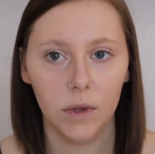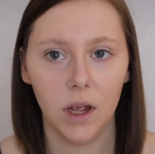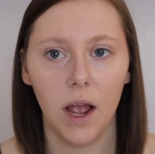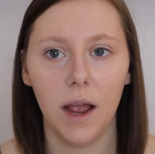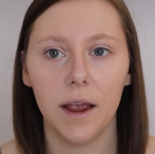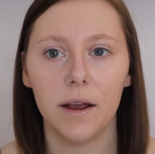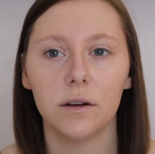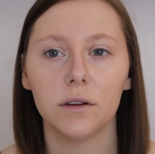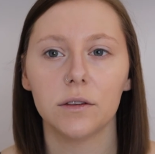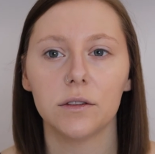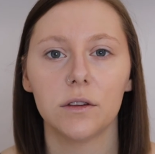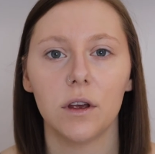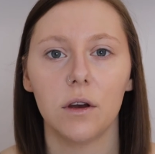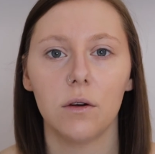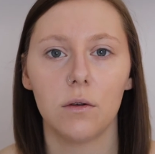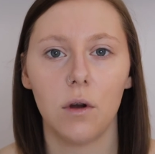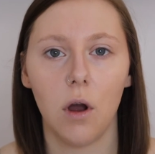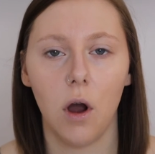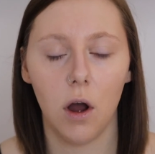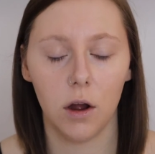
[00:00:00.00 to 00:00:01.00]
I
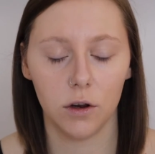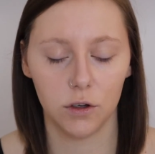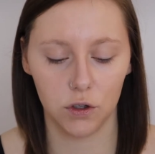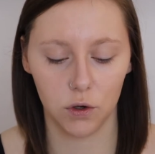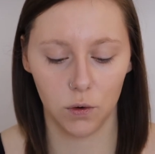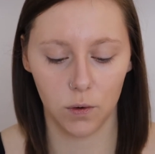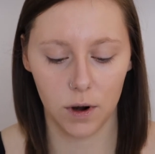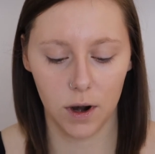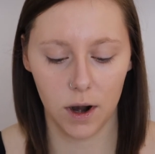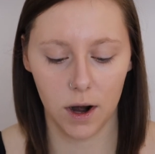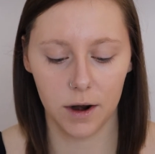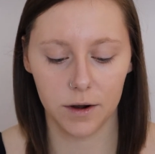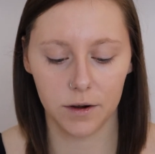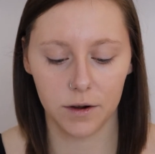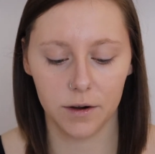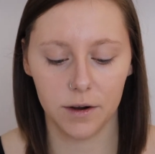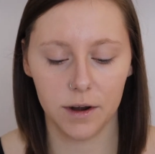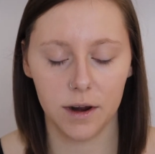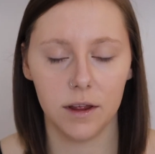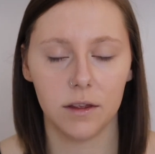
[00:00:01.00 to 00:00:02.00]
also contour
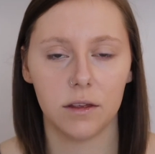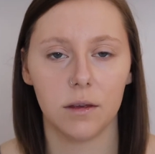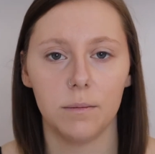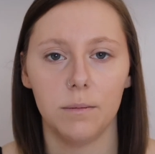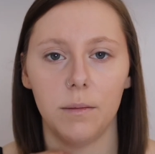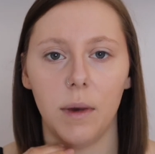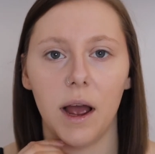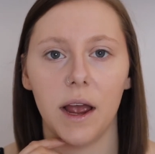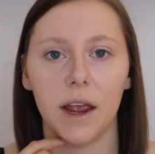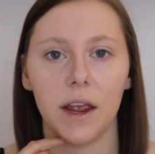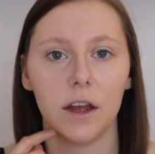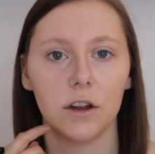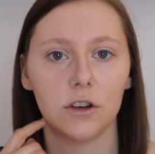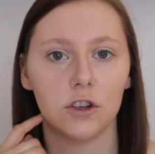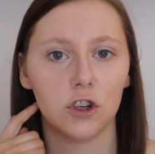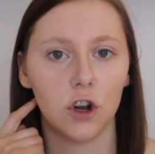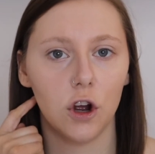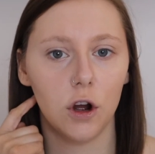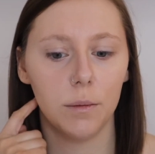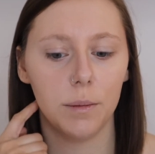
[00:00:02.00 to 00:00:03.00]
underneath my
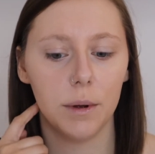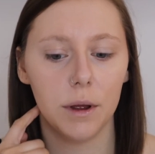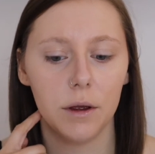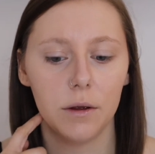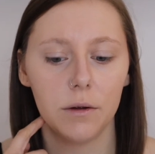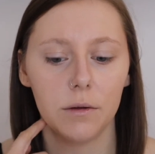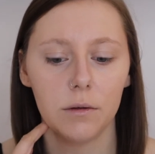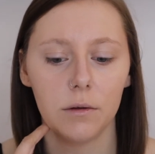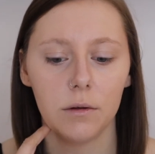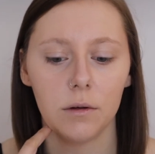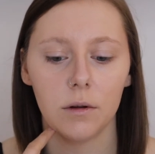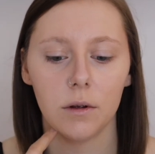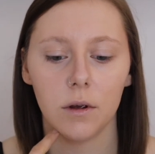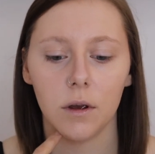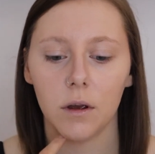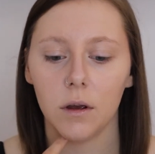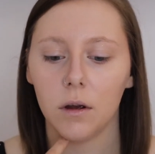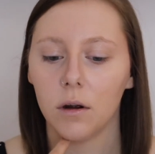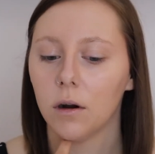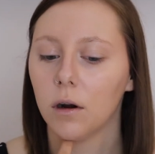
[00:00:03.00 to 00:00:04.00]
jawbone
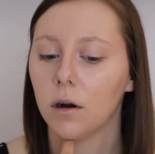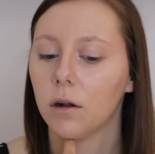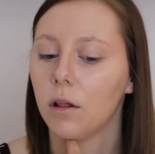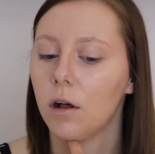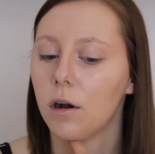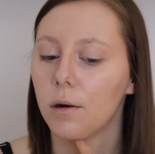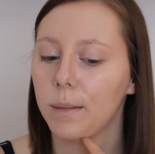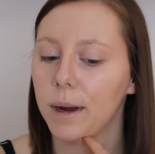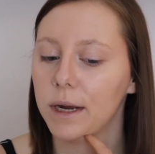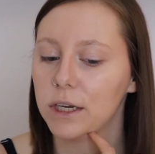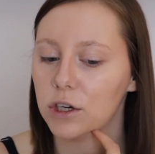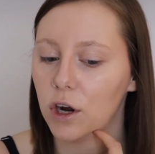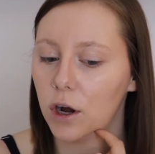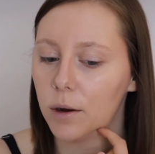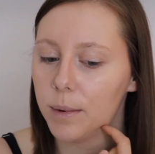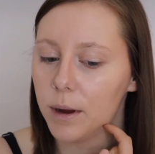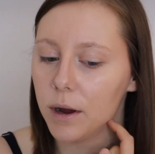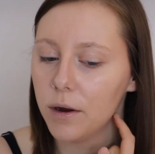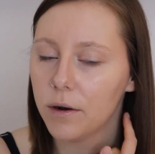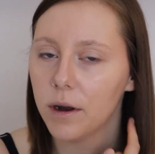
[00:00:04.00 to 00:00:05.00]
or along my
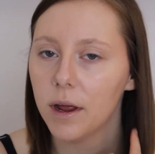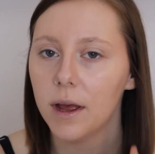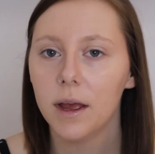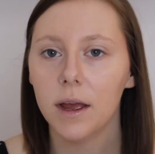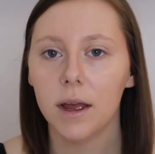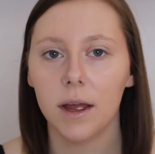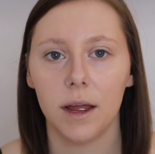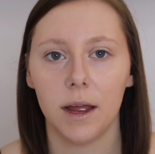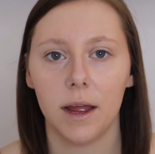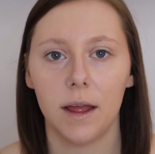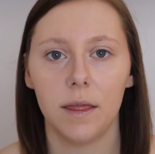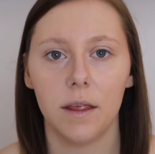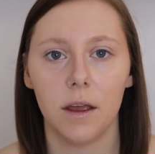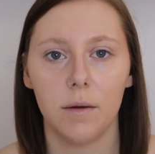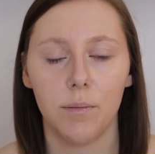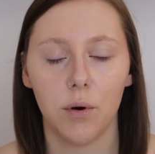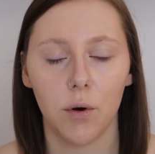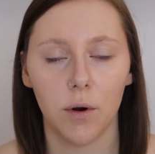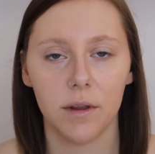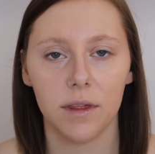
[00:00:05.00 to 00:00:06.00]
jawbone. And the
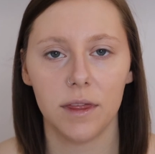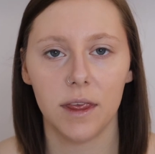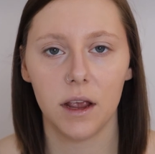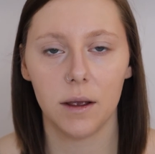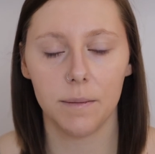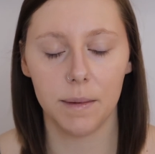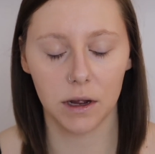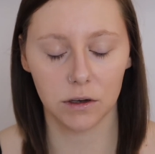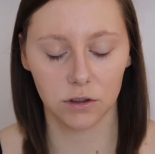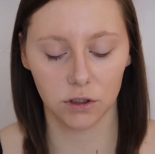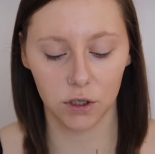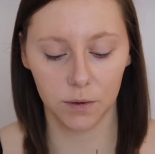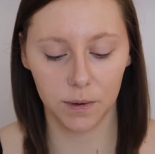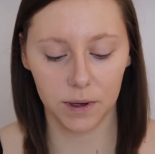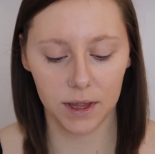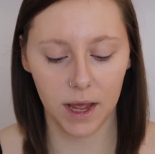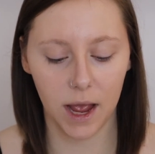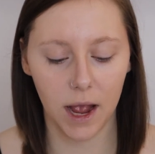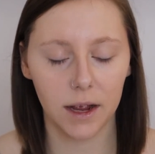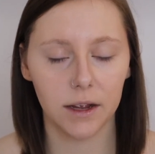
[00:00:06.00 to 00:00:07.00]
important thing about
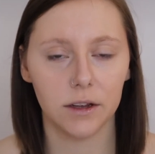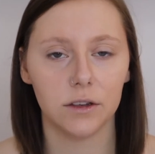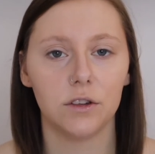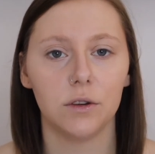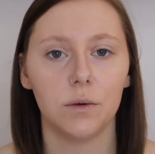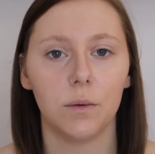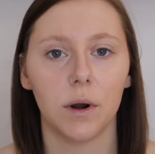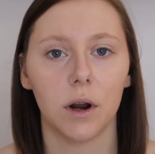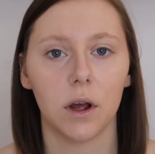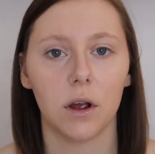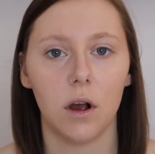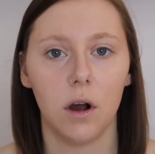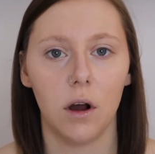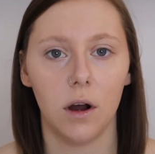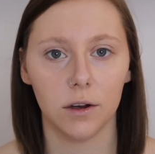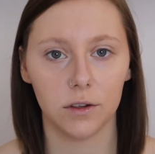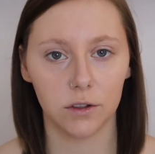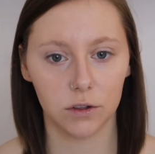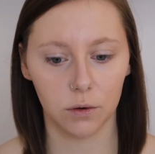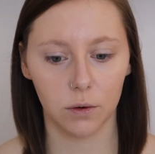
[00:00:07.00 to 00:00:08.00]
doing that is you want to
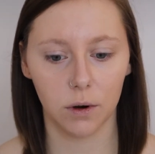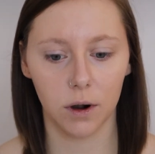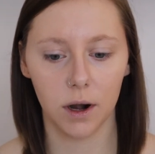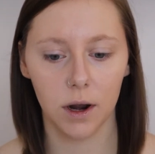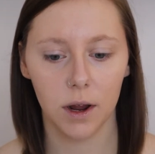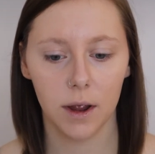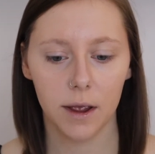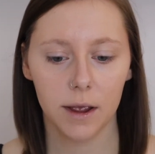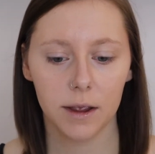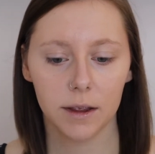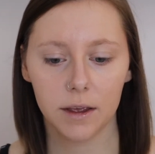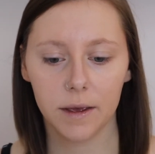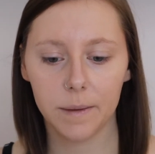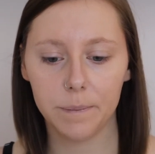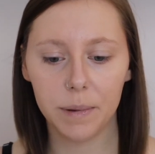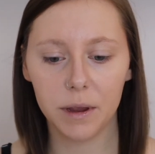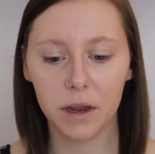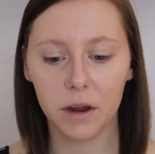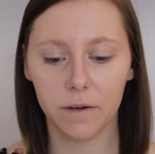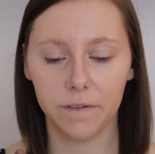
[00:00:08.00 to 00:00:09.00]
contour,
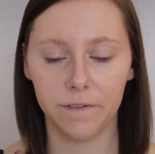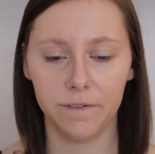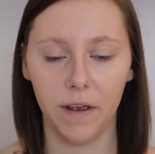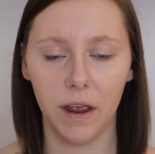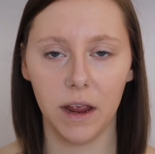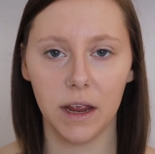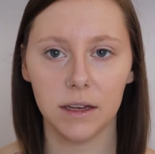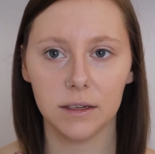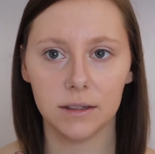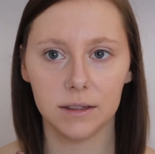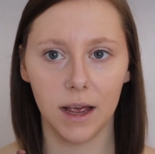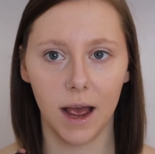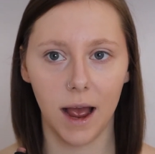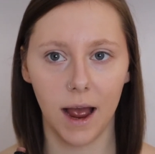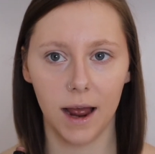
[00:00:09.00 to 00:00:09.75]
keeping your face